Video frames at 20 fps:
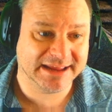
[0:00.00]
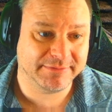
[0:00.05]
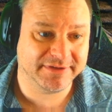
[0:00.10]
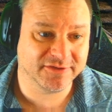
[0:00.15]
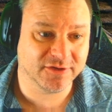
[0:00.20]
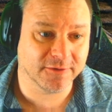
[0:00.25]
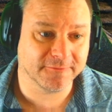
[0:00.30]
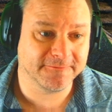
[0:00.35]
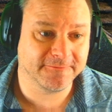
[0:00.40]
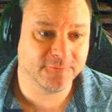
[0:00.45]
We've
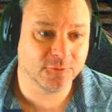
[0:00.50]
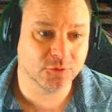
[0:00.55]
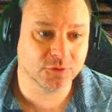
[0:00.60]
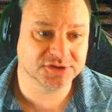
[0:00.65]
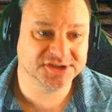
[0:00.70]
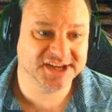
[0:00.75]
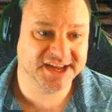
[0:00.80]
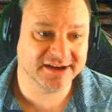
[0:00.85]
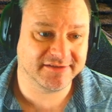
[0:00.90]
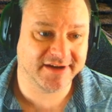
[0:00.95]
got 4
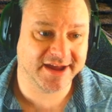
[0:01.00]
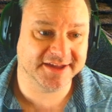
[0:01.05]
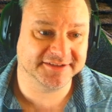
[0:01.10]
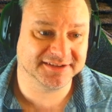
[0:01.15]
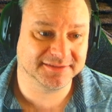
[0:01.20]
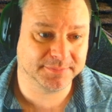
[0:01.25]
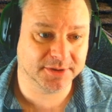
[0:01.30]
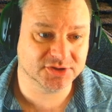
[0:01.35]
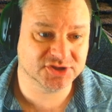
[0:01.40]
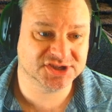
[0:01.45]
tier 8s,
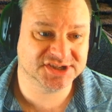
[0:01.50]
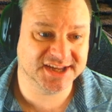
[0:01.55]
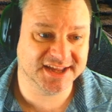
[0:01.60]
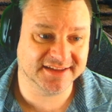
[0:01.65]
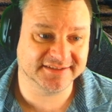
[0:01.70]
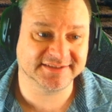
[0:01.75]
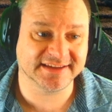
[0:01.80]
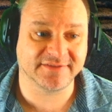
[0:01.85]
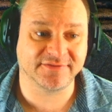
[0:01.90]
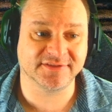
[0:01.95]
a bunch of tier
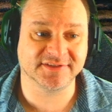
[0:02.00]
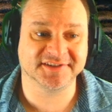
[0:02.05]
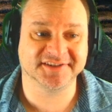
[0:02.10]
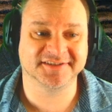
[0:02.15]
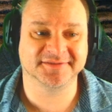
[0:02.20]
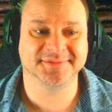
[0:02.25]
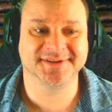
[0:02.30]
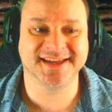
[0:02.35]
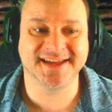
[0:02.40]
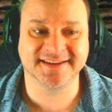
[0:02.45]
7s, and
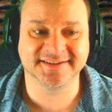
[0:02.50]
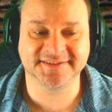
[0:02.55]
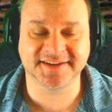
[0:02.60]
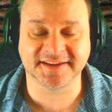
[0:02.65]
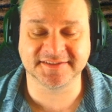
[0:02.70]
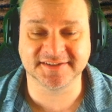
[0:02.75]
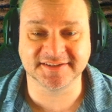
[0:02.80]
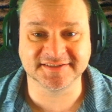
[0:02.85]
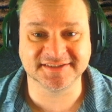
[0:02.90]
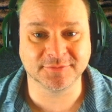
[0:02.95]
some tier
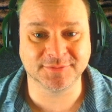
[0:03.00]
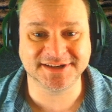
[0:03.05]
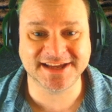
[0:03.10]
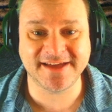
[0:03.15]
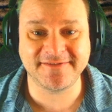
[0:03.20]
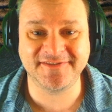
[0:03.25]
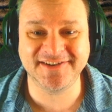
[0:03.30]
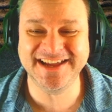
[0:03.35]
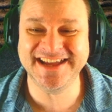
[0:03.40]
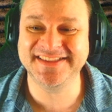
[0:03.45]
6s, so we're
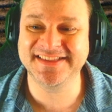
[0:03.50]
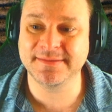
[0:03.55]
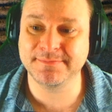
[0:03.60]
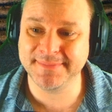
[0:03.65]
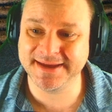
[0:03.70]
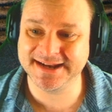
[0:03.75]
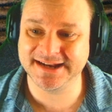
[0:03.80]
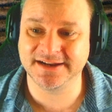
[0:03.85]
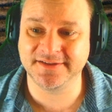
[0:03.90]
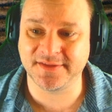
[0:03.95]
definitely in the
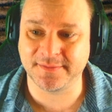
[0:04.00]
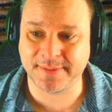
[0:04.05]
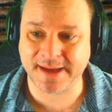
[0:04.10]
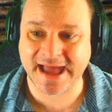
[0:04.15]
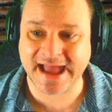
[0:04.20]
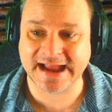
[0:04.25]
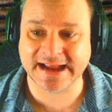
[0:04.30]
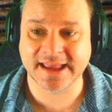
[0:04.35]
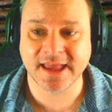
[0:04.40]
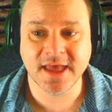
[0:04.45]
middle of the
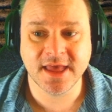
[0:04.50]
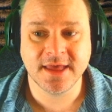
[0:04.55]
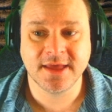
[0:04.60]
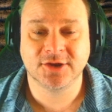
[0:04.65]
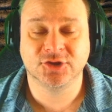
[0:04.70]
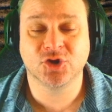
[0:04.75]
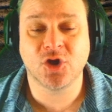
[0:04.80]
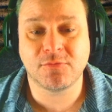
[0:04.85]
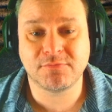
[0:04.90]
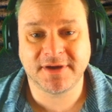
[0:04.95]
pack.
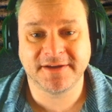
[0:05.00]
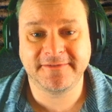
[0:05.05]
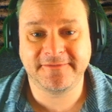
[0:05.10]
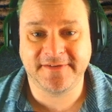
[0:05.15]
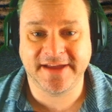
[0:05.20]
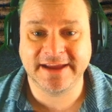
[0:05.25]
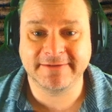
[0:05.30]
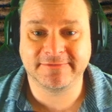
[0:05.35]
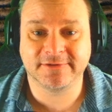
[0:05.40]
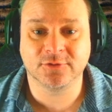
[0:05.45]
Not my
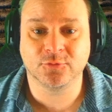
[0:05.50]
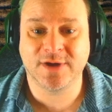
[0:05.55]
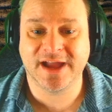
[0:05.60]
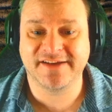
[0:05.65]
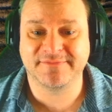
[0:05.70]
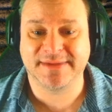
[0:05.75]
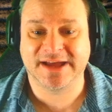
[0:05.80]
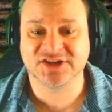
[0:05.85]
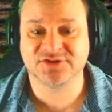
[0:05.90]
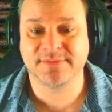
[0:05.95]
favourite way
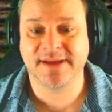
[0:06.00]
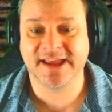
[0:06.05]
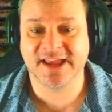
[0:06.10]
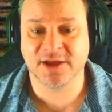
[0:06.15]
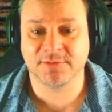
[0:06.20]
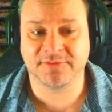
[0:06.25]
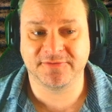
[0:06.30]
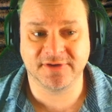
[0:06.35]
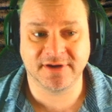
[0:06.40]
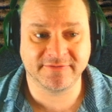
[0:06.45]
of matchmaking.
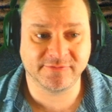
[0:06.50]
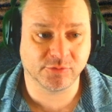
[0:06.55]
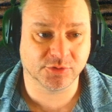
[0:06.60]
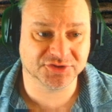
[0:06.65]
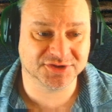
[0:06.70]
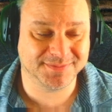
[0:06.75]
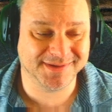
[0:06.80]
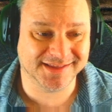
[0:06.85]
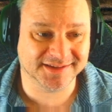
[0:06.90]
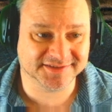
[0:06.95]
I prefer everyone
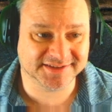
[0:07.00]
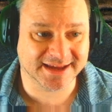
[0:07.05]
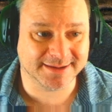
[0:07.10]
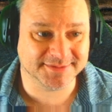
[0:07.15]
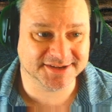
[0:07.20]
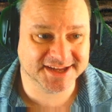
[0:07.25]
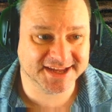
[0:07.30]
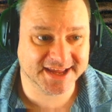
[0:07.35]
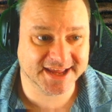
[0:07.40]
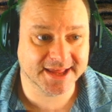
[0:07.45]
to be the same
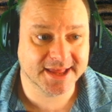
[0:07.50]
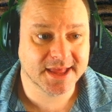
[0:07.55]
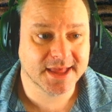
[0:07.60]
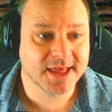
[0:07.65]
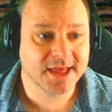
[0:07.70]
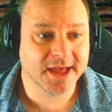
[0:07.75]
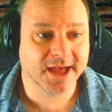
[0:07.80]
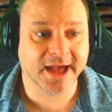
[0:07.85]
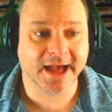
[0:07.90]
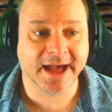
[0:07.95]
tier,
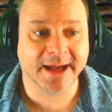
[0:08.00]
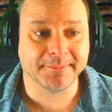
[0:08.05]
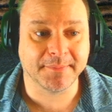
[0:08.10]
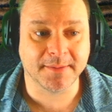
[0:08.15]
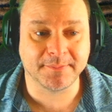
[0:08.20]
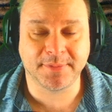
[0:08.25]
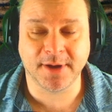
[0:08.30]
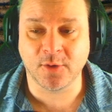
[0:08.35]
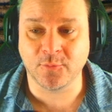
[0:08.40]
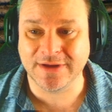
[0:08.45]

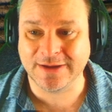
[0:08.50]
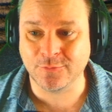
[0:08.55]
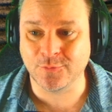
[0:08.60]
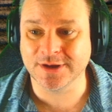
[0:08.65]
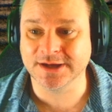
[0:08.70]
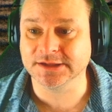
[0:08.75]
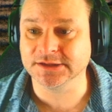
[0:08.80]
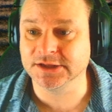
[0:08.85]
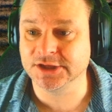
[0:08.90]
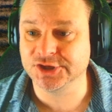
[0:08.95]
but we
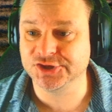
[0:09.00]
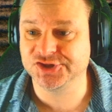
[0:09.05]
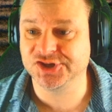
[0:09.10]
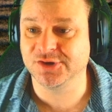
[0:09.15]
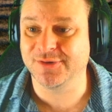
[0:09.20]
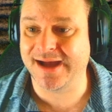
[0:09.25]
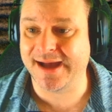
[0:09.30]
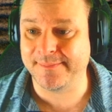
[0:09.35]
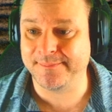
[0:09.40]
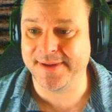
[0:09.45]
will
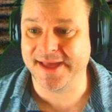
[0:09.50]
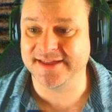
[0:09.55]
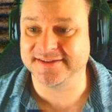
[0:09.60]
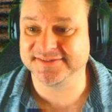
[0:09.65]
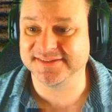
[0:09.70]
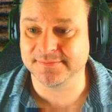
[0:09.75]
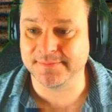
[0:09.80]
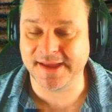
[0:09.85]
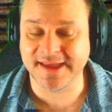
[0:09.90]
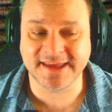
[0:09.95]
do our
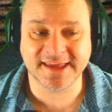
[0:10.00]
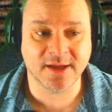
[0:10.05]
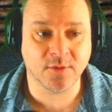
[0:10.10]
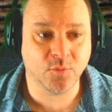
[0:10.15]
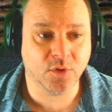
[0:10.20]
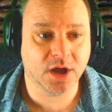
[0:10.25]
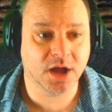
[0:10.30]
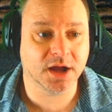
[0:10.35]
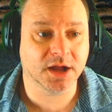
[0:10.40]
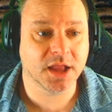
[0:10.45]
best to make it
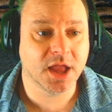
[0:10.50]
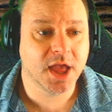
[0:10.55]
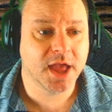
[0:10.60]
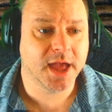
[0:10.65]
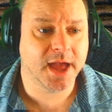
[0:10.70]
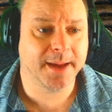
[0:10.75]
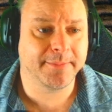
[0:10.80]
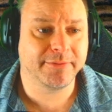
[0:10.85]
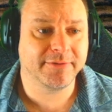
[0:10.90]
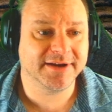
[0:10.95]
work.
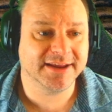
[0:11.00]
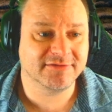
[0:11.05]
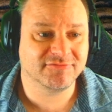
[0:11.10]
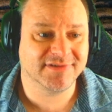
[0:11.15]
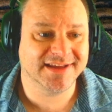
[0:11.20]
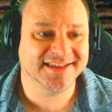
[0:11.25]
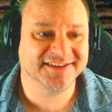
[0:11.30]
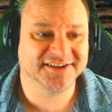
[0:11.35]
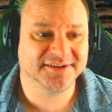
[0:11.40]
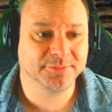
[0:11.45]
A pretty
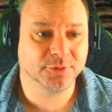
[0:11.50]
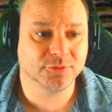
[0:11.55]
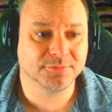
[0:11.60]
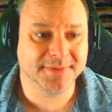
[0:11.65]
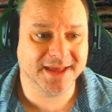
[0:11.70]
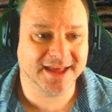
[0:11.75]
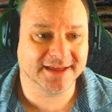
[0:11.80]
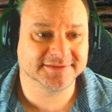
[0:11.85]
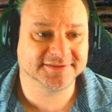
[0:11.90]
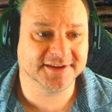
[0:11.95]
reasonable
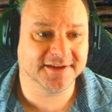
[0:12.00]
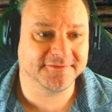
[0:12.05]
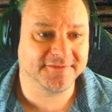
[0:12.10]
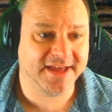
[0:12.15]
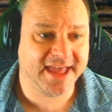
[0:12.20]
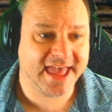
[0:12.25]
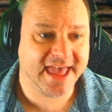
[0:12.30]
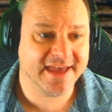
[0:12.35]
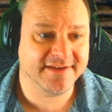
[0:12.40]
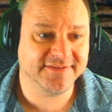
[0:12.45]
mix of
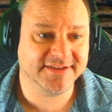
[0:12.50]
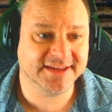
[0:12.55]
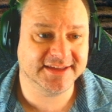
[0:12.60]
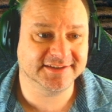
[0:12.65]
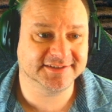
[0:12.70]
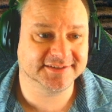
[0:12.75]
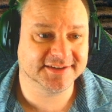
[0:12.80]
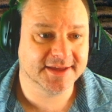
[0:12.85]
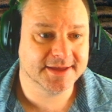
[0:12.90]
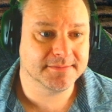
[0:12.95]

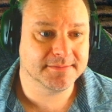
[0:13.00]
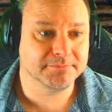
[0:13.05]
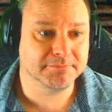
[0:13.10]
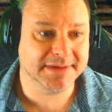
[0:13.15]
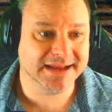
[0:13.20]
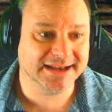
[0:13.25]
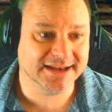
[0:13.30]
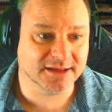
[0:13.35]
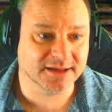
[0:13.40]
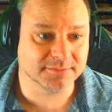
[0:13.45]
heavies,
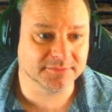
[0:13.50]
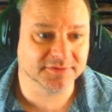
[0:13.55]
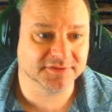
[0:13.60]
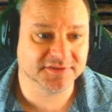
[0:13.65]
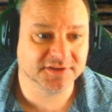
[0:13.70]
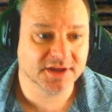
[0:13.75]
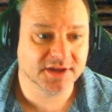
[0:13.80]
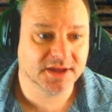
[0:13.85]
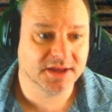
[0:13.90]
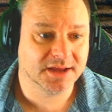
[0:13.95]

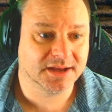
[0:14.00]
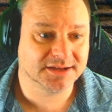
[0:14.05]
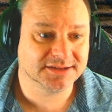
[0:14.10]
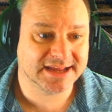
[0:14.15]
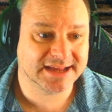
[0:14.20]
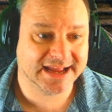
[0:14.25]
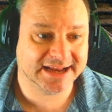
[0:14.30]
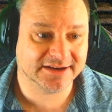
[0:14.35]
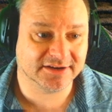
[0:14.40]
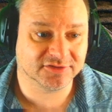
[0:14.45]
mediums,
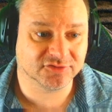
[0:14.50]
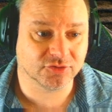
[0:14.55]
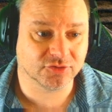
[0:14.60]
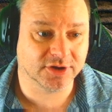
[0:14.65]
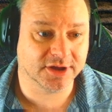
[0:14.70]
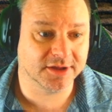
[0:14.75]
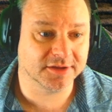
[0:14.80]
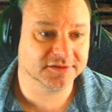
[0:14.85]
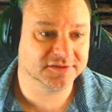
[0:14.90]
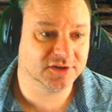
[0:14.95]
tank
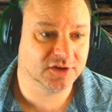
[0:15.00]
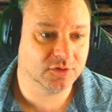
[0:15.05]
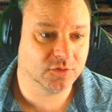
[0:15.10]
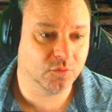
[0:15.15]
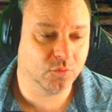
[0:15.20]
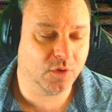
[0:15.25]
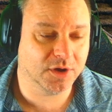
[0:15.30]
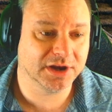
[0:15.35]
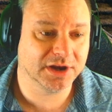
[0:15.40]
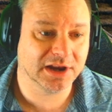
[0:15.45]
destroyers,
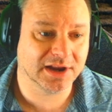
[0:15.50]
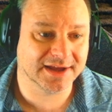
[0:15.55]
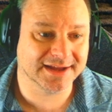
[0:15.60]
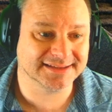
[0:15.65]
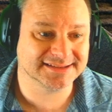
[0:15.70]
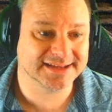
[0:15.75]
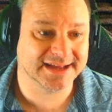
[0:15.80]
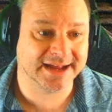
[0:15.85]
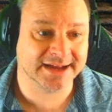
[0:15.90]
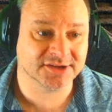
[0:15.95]
1
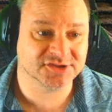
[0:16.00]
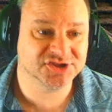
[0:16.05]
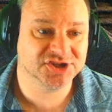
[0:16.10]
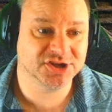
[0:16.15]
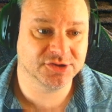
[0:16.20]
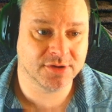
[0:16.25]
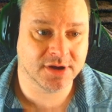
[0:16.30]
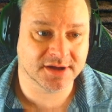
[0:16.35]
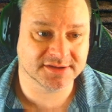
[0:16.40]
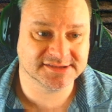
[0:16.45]
light tank,
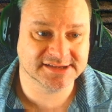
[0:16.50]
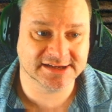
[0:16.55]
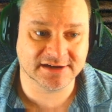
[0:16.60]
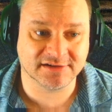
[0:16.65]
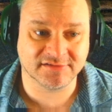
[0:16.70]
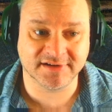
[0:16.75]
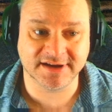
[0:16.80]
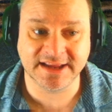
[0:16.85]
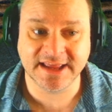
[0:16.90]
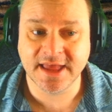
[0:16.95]
2
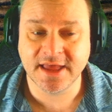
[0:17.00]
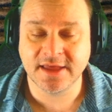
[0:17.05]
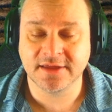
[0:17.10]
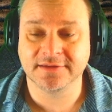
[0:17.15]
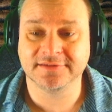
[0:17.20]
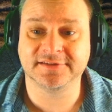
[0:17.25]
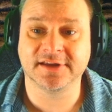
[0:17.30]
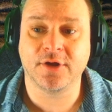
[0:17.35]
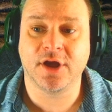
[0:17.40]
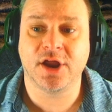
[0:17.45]
artillery,
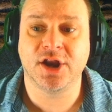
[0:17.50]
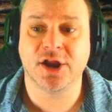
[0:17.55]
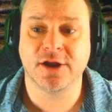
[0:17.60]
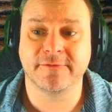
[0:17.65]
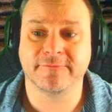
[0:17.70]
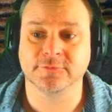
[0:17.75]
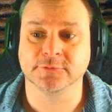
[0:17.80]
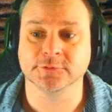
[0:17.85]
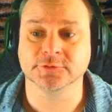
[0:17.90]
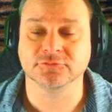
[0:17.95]
so an
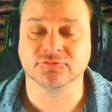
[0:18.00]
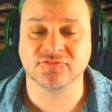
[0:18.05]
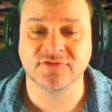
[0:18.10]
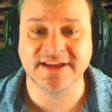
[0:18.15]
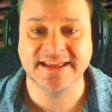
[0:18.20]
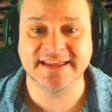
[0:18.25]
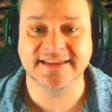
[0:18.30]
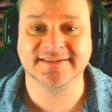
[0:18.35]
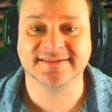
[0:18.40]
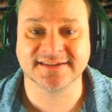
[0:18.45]
overall
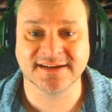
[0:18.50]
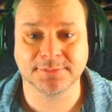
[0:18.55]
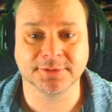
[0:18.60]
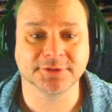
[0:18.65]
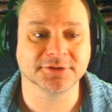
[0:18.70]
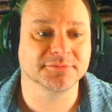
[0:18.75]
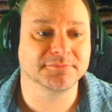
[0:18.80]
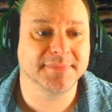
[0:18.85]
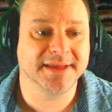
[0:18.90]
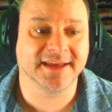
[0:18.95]

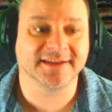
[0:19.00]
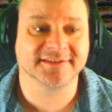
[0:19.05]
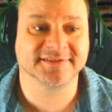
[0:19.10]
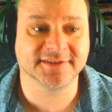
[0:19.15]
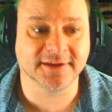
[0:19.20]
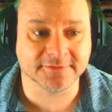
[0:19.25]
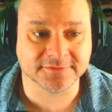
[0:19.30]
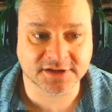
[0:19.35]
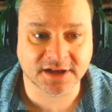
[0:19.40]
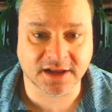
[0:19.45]
reasonable mix
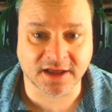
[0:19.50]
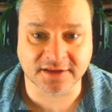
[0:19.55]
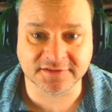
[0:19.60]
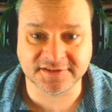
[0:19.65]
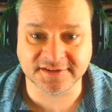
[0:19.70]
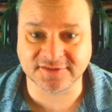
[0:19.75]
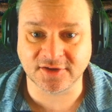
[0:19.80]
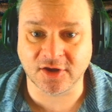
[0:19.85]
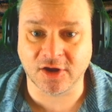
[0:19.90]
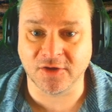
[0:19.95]
of
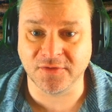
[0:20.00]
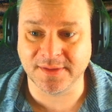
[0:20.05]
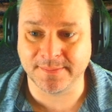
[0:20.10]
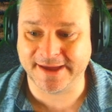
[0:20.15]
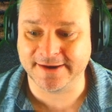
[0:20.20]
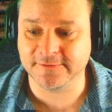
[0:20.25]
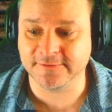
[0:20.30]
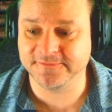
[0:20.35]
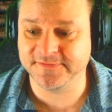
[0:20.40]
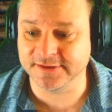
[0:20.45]
classes on the
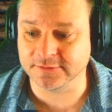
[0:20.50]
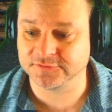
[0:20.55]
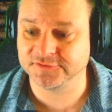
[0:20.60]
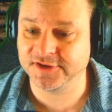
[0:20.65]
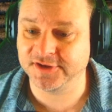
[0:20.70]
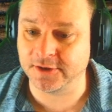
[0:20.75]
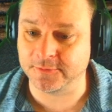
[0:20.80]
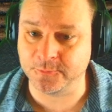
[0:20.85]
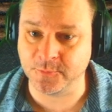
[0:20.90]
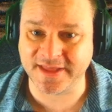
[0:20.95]
battlefield.
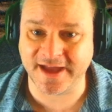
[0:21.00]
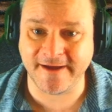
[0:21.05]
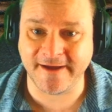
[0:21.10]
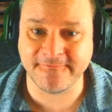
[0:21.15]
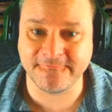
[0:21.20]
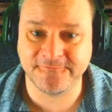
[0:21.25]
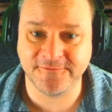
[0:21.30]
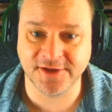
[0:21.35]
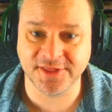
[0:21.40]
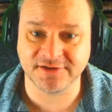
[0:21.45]
So
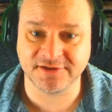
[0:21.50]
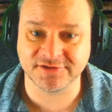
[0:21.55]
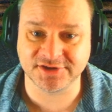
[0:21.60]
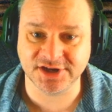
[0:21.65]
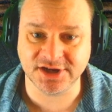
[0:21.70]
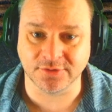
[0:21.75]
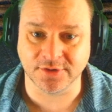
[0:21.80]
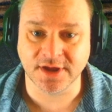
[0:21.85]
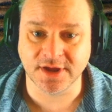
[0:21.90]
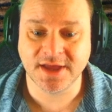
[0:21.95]
without further
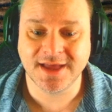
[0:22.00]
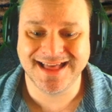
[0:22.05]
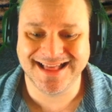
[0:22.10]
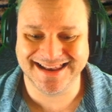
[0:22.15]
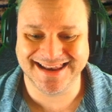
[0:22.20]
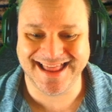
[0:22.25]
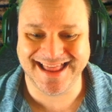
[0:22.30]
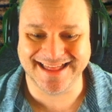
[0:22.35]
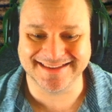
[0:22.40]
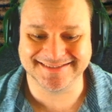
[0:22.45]
ado,
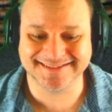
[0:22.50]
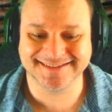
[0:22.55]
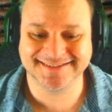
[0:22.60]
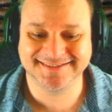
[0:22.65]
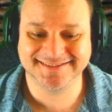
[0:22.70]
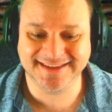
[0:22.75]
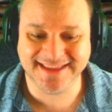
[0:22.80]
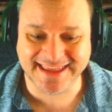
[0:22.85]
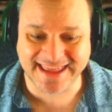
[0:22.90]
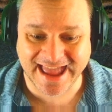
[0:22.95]
let's
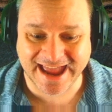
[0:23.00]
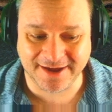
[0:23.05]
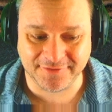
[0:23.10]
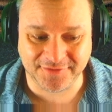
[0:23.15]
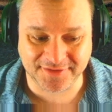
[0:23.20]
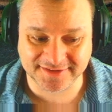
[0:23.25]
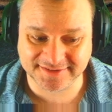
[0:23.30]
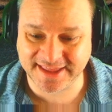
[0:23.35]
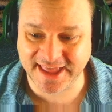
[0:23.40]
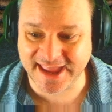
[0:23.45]
see how
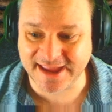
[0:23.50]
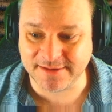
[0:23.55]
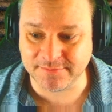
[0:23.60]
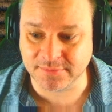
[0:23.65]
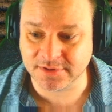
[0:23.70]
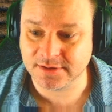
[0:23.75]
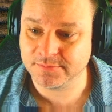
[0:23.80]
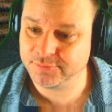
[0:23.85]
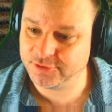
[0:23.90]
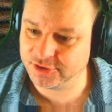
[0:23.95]
this game
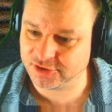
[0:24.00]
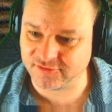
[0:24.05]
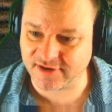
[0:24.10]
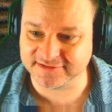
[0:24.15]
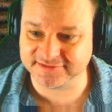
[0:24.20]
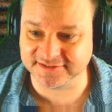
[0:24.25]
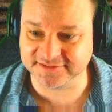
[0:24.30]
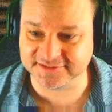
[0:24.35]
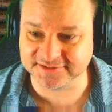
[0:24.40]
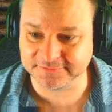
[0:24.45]

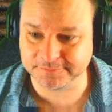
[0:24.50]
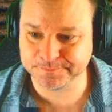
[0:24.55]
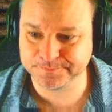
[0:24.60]
progresses.